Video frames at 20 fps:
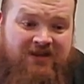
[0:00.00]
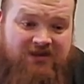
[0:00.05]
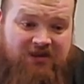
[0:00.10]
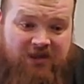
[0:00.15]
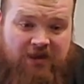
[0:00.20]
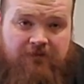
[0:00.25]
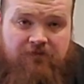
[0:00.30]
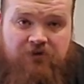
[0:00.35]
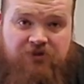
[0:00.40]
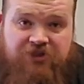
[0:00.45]

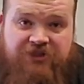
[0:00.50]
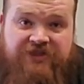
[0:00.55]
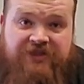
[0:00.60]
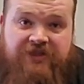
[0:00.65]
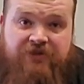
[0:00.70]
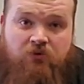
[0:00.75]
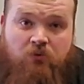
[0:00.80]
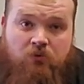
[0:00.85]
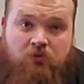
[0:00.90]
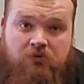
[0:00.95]
leverages
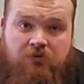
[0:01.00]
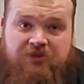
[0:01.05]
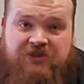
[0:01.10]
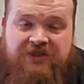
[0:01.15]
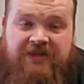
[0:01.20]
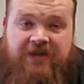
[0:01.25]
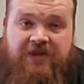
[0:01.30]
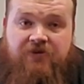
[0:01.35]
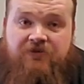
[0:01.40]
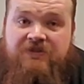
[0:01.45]
in order
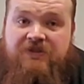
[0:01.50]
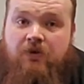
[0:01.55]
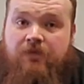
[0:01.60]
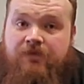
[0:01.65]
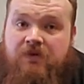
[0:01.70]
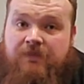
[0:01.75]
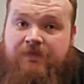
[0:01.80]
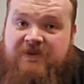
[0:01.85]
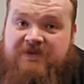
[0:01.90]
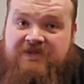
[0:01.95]
to get yourself
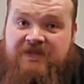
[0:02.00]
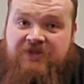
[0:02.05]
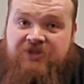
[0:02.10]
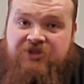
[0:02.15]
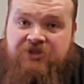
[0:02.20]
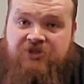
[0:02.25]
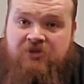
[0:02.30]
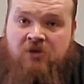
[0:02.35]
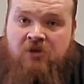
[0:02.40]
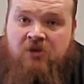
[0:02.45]
in a
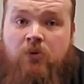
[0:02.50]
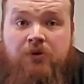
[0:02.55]
position